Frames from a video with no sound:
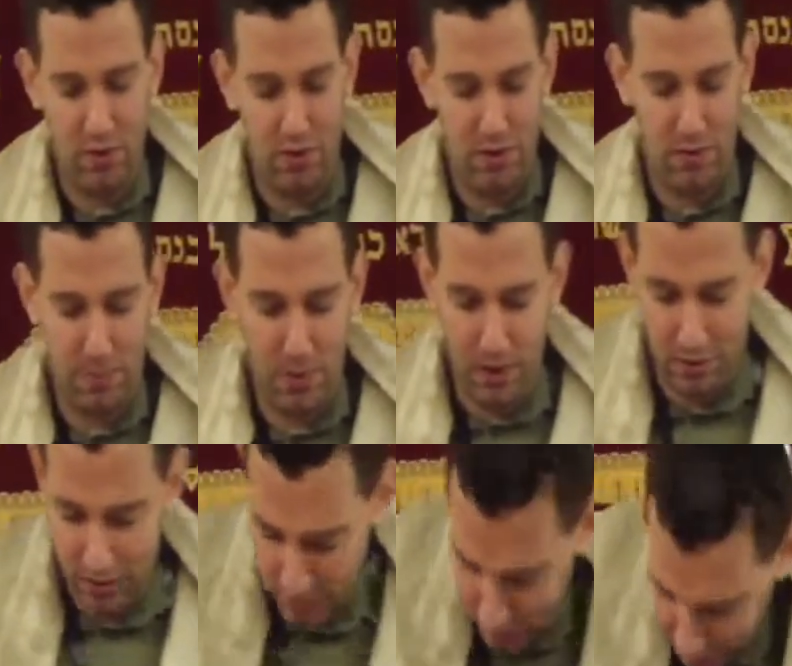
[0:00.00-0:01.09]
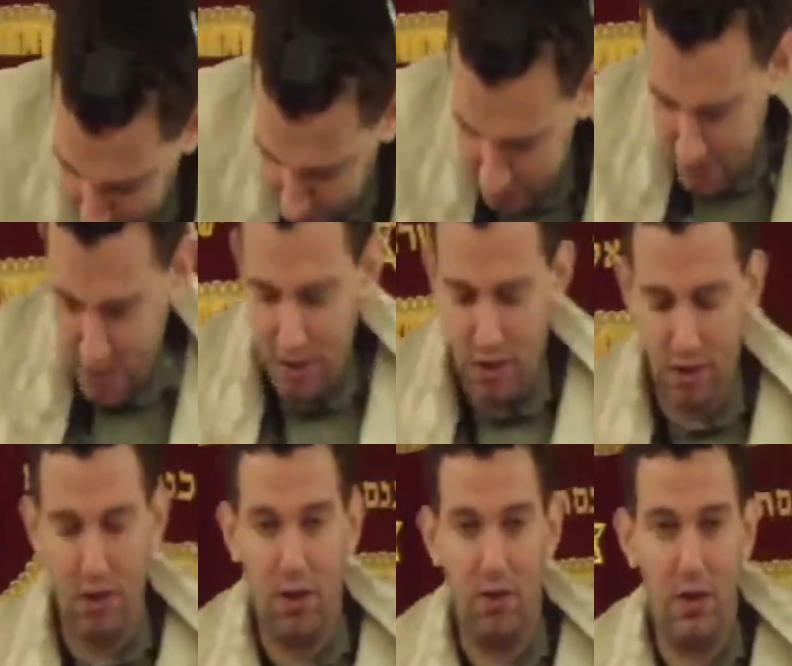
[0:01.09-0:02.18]
songs of praise to God.
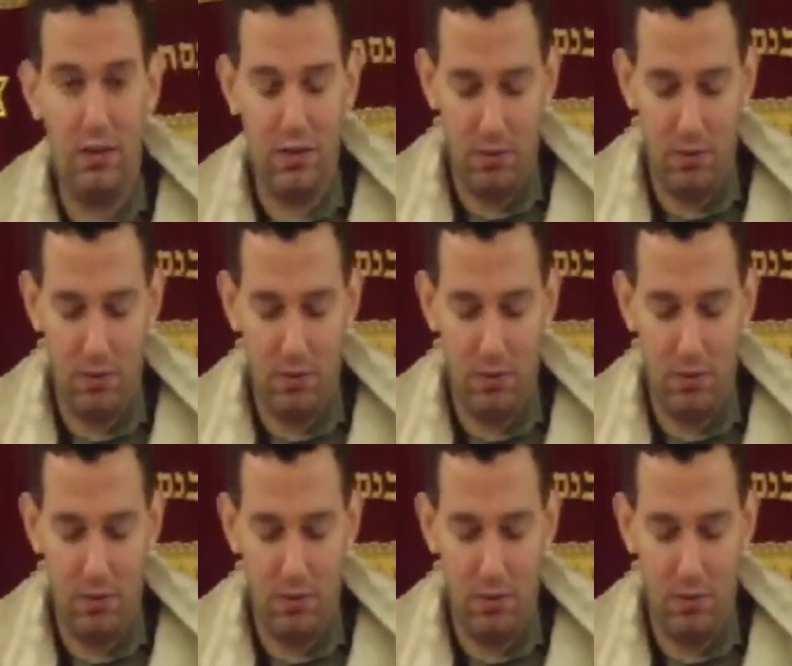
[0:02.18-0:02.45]
Although it is